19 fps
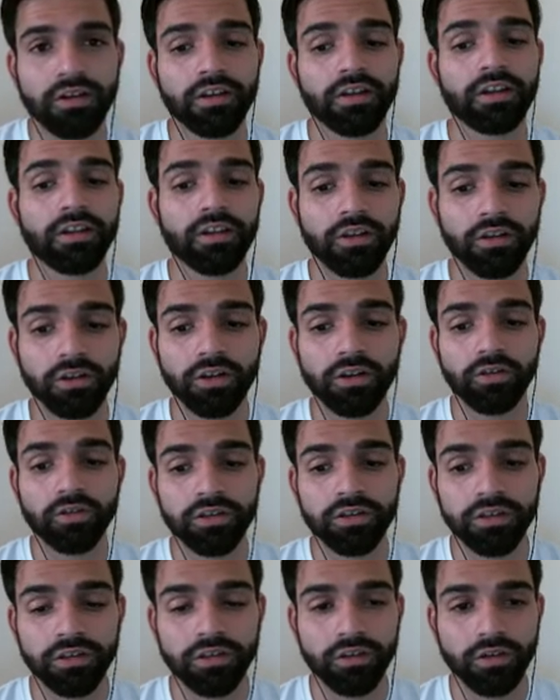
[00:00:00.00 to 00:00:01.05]
it
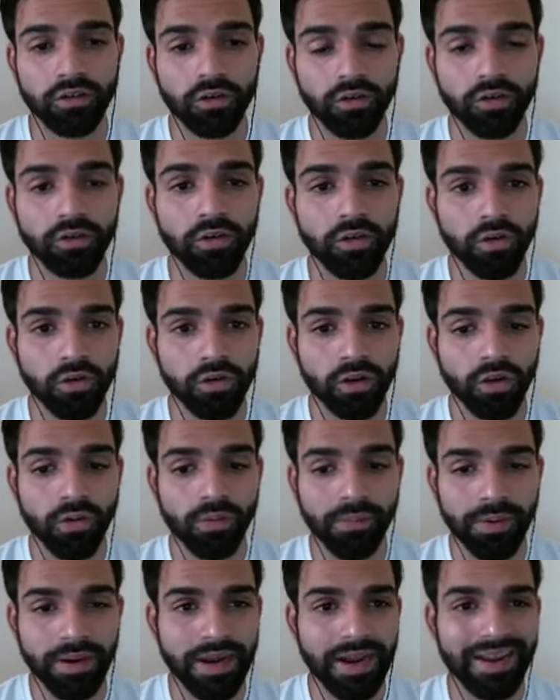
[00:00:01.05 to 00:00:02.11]
looks good on your
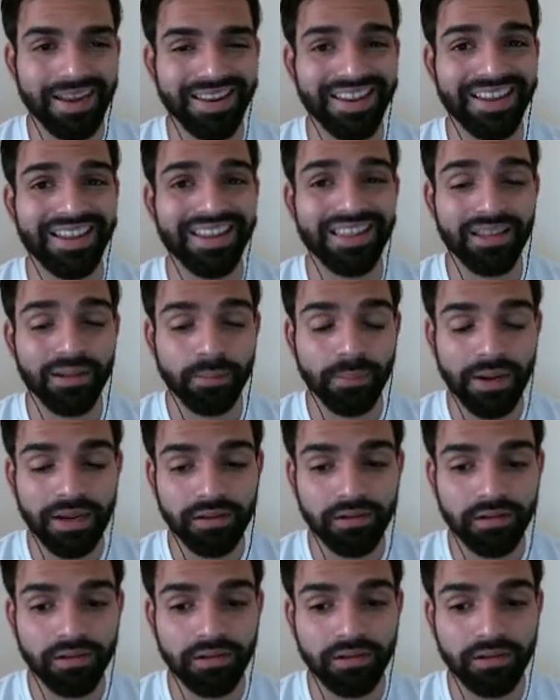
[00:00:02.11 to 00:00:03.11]
brand and the better